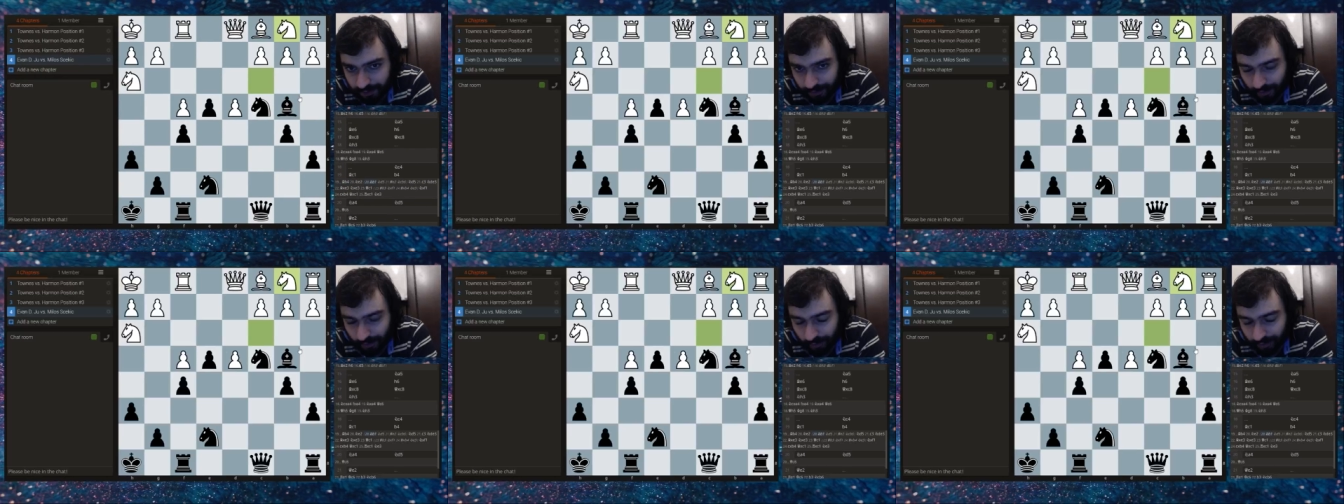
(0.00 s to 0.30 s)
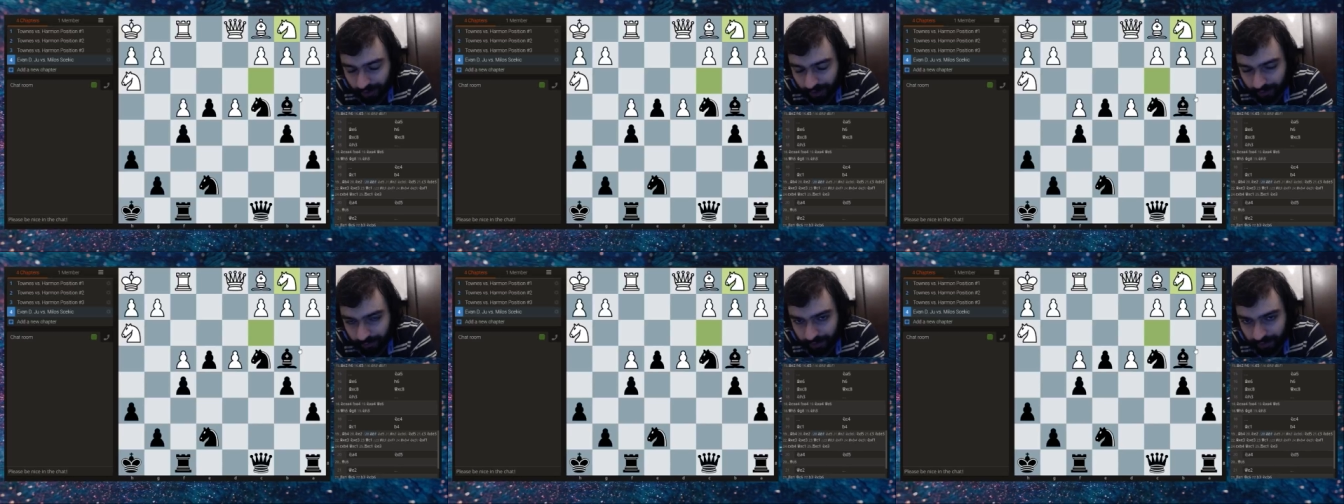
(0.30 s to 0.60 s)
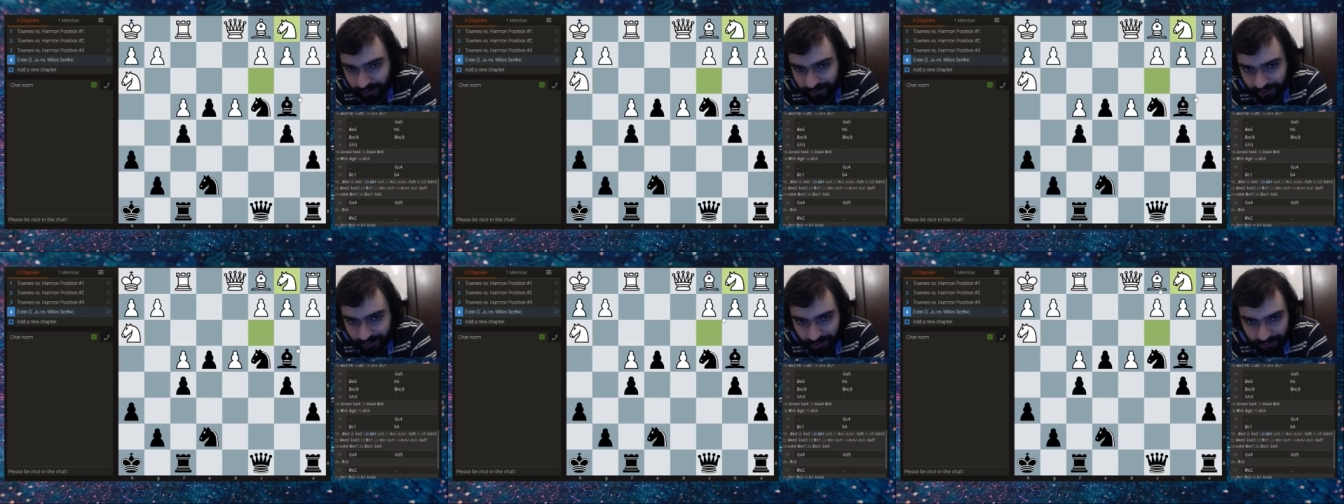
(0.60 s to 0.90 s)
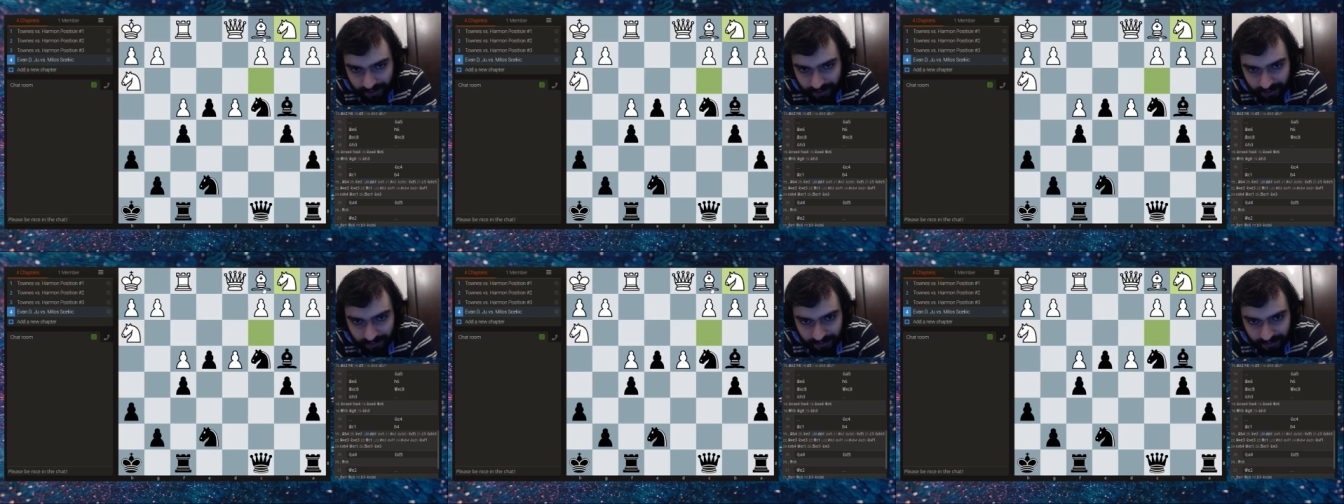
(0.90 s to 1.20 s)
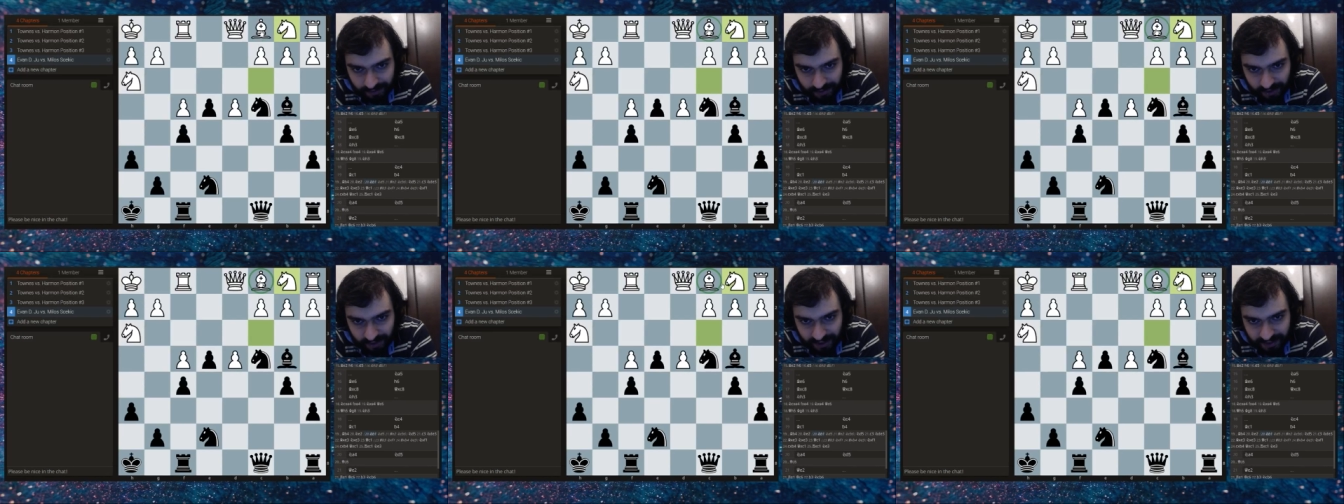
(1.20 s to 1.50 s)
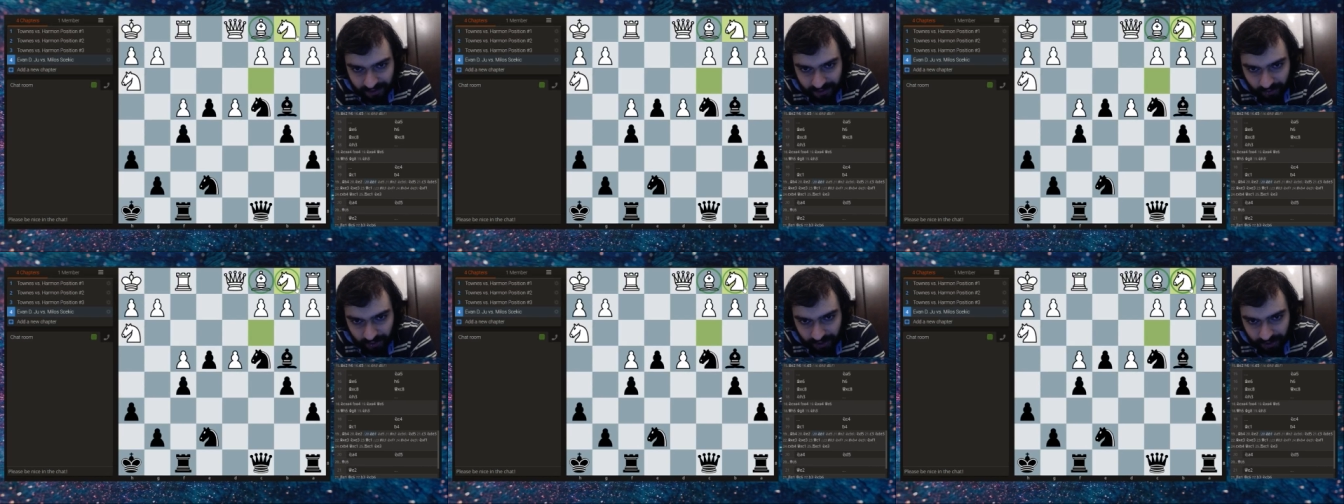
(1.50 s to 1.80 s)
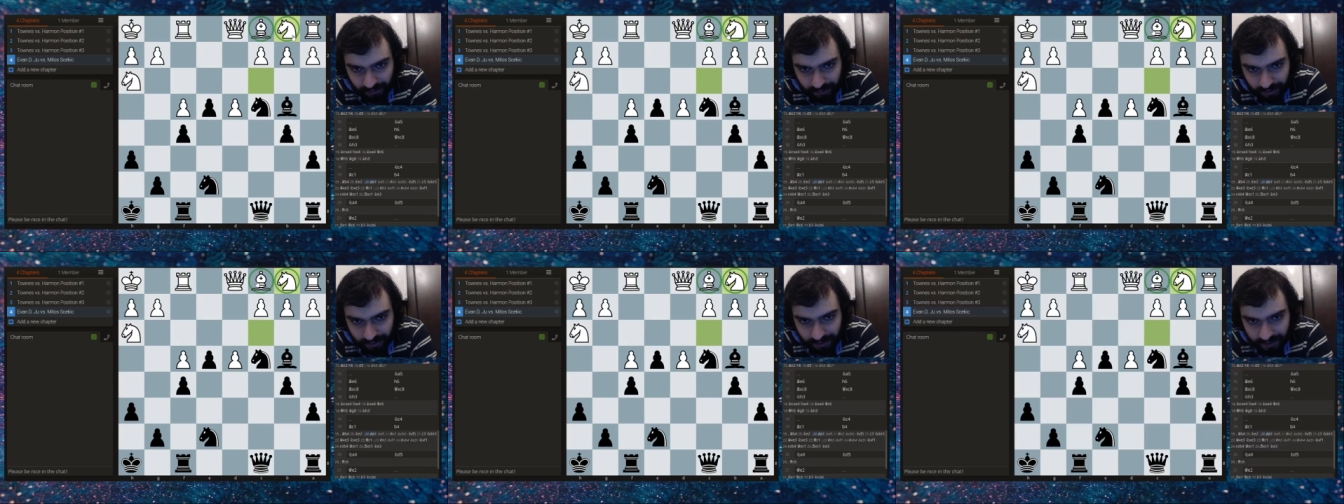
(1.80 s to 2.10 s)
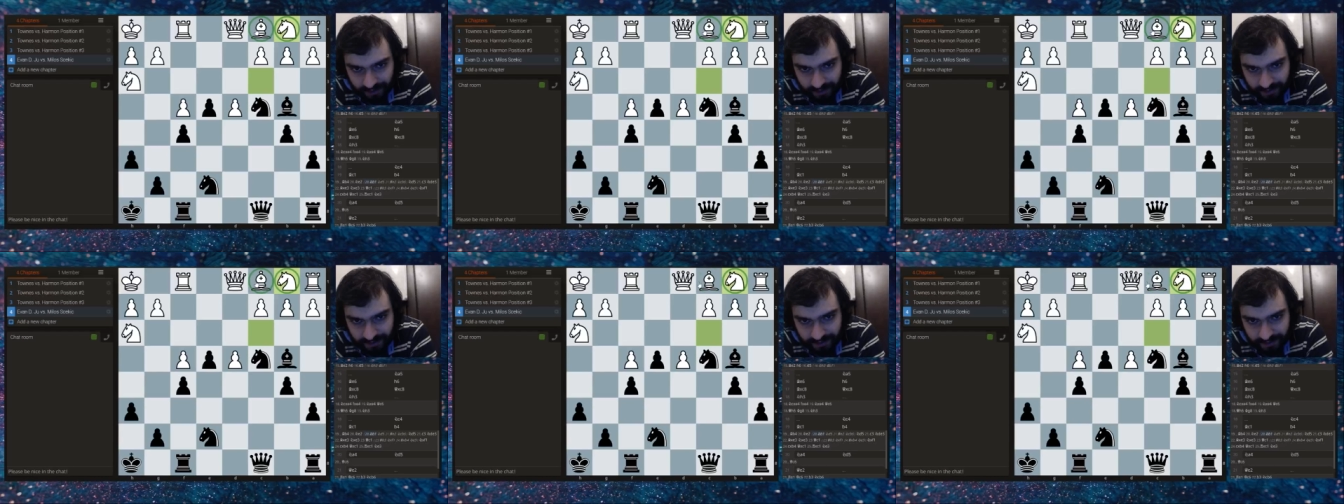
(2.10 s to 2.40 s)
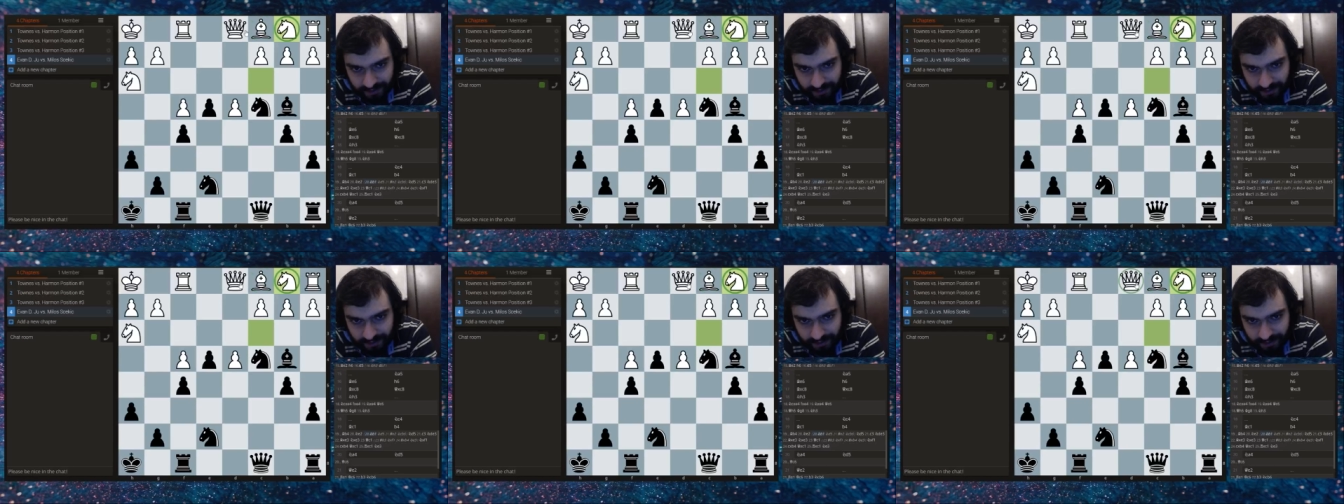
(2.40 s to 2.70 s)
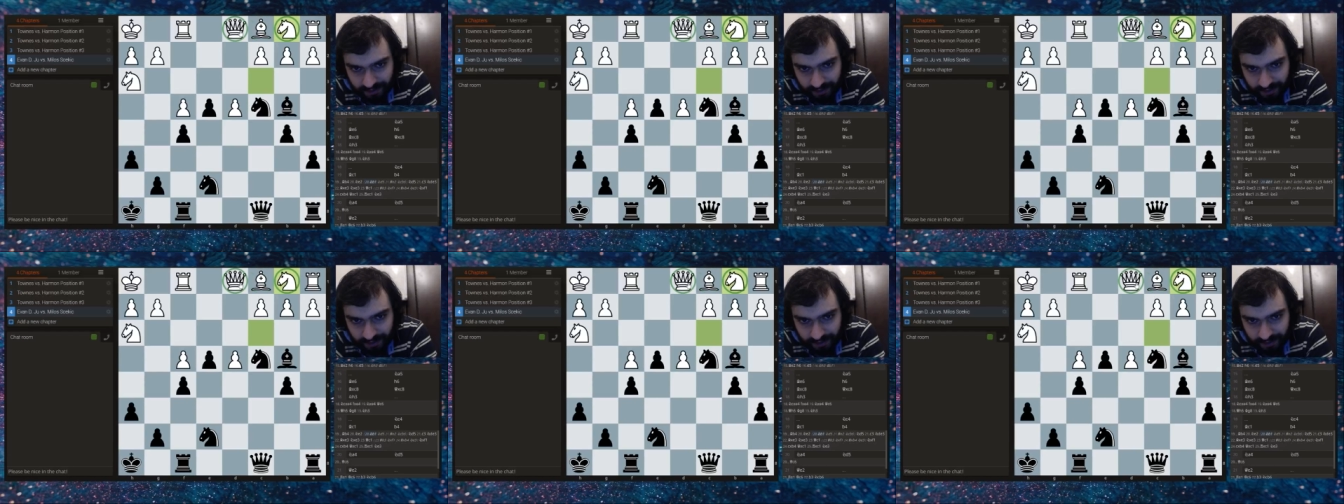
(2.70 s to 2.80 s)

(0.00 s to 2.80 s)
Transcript: Okay, but I mean, just look at this,